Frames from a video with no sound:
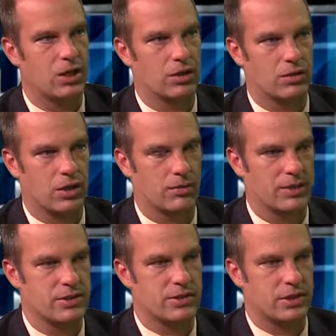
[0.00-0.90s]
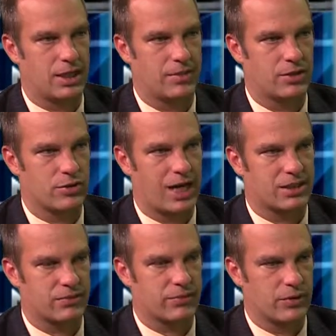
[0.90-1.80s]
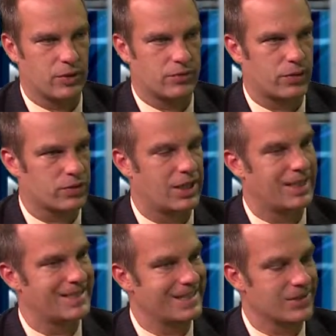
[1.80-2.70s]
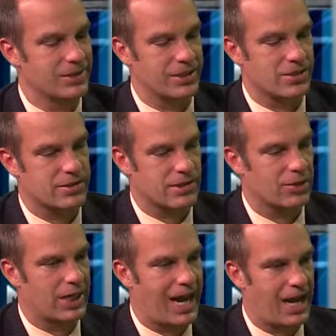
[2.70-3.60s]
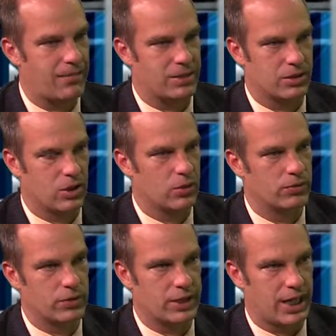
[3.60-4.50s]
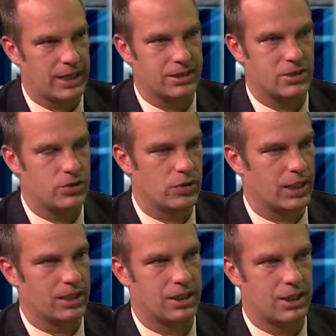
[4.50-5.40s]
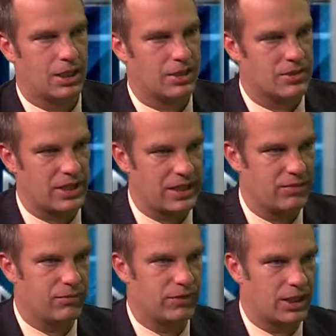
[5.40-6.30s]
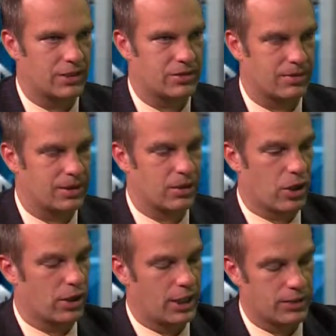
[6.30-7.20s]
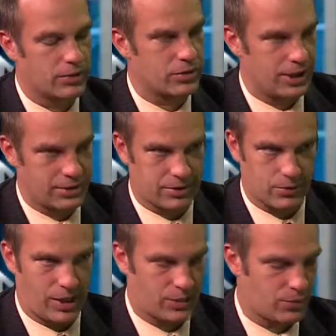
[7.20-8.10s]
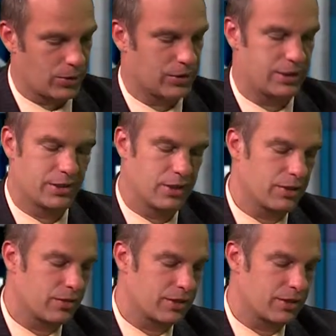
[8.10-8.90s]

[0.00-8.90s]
our business climate attractive for those folks. It doesn't necessarily happen overnight that you get this influx. I mean, there are other states that are right-to-work states. There are other